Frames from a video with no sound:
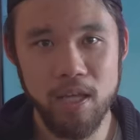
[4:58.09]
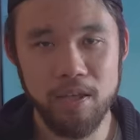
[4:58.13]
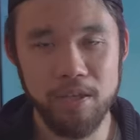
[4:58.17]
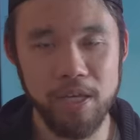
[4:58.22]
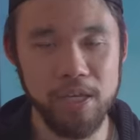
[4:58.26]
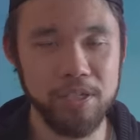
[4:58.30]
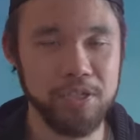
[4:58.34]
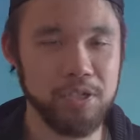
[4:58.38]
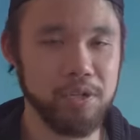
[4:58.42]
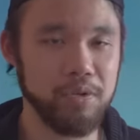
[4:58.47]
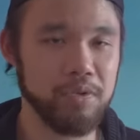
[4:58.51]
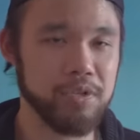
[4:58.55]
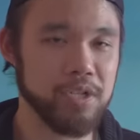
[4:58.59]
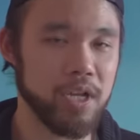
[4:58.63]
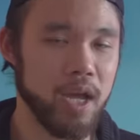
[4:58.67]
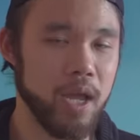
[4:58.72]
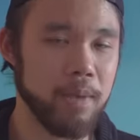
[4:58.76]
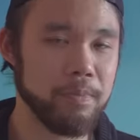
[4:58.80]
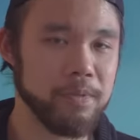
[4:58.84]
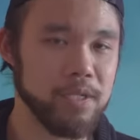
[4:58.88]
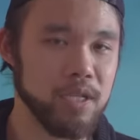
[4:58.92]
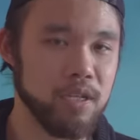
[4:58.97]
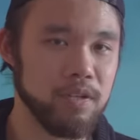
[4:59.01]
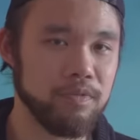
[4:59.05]
These two
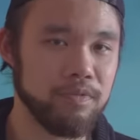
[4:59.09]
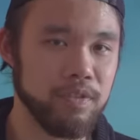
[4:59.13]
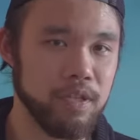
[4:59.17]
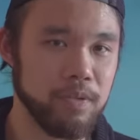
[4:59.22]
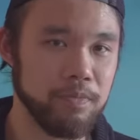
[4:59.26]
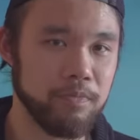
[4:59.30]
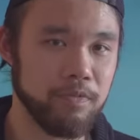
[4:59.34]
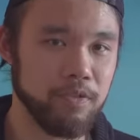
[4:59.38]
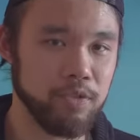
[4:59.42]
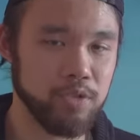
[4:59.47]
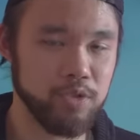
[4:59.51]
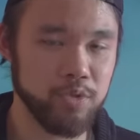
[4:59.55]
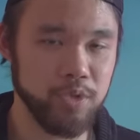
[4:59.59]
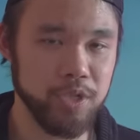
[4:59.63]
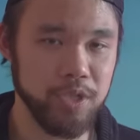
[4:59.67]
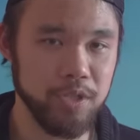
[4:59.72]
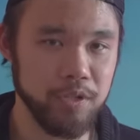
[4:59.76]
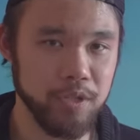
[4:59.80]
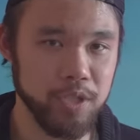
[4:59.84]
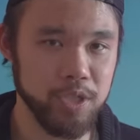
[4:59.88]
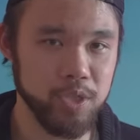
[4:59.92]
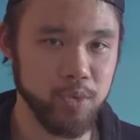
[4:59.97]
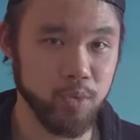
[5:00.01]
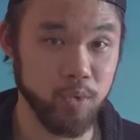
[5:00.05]
types of infantry
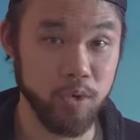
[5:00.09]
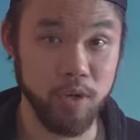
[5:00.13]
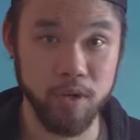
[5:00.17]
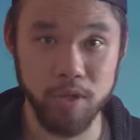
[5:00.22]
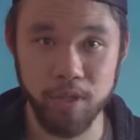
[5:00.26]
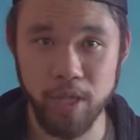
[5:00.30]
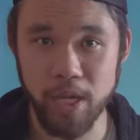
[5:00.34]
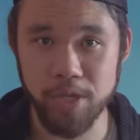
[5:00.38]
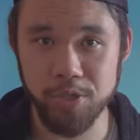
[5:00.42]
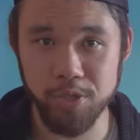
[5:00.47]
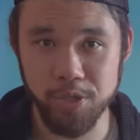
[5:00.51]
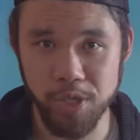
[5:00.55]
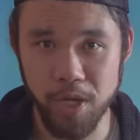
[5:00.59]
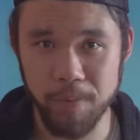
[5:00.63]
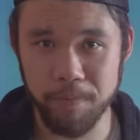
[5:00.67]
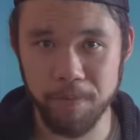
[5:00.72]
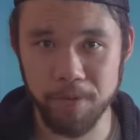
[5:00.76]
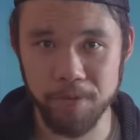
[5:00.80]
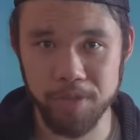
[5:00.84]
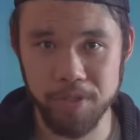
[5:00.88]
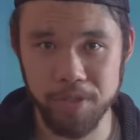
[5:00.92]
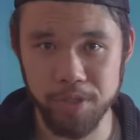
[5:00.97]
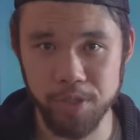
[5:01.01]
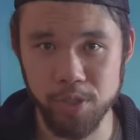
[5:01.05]
units were a lot
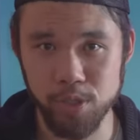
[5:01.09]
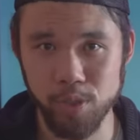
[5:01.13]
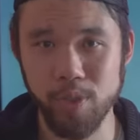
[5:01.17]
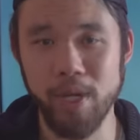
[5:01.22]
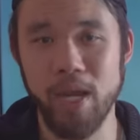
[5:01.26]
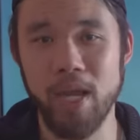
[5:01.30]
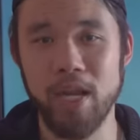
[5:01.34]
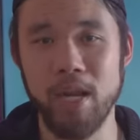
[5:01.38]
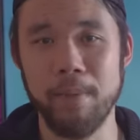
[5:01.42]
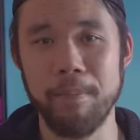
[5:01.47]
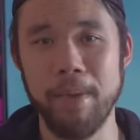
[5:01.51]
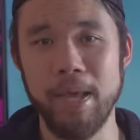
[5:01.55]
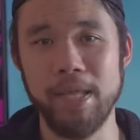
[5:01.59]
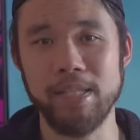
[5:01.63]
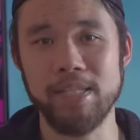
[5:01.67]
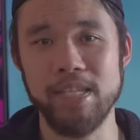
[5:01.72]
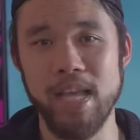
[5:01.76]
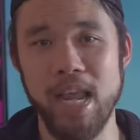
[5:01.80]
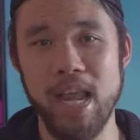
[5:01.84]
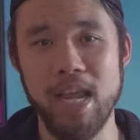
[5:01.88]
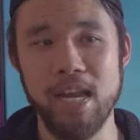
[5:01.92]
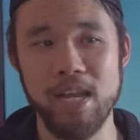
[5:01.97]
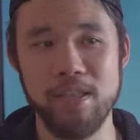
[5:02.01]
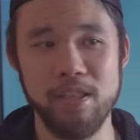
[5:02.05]
cheaper to train and
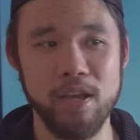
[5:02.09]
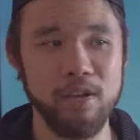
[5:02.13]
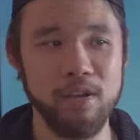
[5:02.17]
maintain, and